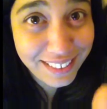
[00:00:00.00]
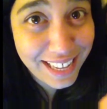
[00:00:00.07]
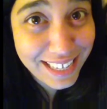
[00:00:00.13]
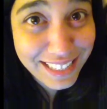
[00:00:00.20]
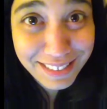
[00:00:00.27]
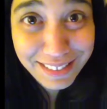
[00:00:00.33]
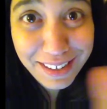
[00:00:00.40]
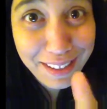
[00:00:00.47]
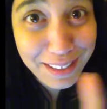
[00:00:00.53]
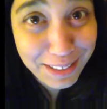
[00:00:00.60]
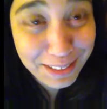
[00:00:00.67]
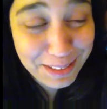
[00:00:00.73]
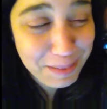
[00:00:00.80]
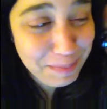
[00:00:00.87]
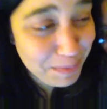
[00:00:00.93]
that is
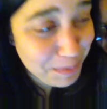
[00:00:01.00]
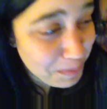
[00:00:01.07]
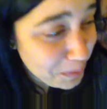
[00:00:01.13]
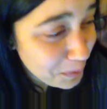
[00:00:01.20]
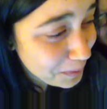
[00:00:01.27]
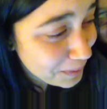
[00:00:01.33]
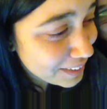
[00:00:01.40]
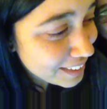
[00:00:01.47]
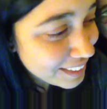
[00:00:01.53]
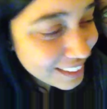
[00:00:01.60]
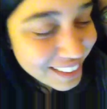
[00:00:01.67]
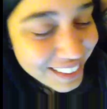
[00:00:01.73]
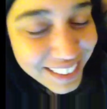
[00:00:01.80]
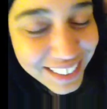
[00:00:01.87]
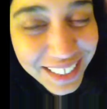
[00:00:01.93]
unacceptable.
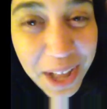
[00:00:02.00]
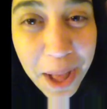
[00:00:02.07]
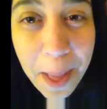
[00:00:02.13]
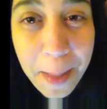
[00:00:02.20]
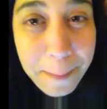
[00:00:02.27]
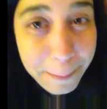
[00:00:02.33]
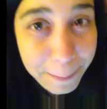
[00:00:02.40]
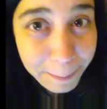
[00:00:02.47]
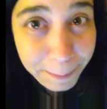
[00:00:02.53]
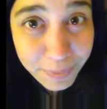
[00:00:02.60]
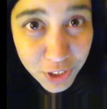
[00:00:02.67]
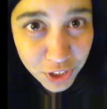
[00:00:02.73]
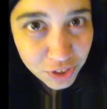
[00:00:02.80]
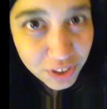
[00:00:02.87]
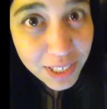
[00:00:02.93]

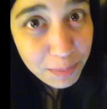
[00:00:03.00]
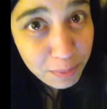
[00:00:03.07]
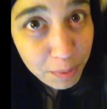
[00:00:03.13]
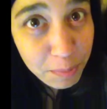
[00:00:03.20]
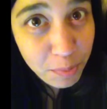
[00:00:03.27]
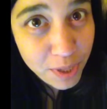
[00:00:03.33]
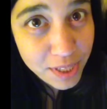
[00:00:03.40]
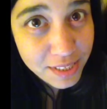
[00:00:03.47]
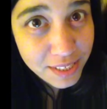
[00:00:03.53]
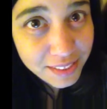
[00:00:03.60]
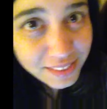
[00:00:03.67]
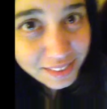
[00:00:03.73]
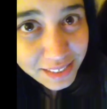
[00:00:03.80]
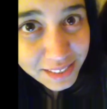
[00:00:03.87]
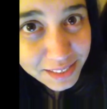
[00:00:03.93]
She's trying to put boys on
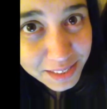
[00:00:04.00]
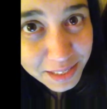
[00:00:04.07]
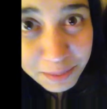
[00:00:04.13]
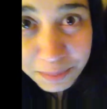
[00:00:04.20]
this list, and I'm